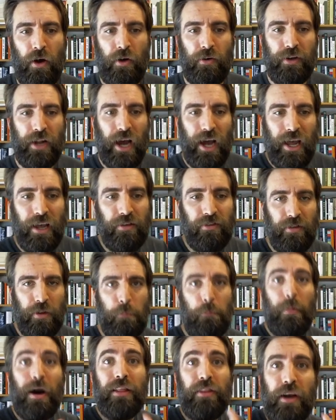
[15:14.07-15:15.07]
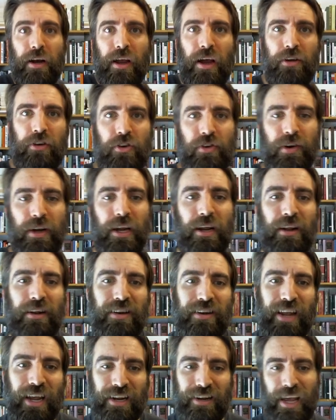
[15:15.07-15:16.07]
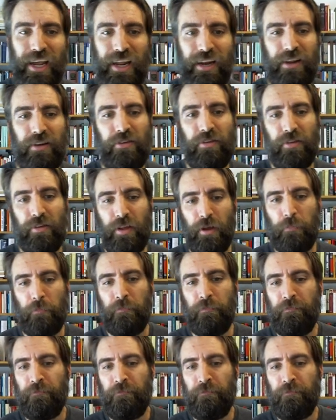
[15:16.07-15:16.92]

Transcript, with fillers: not as the mother country dictated to them.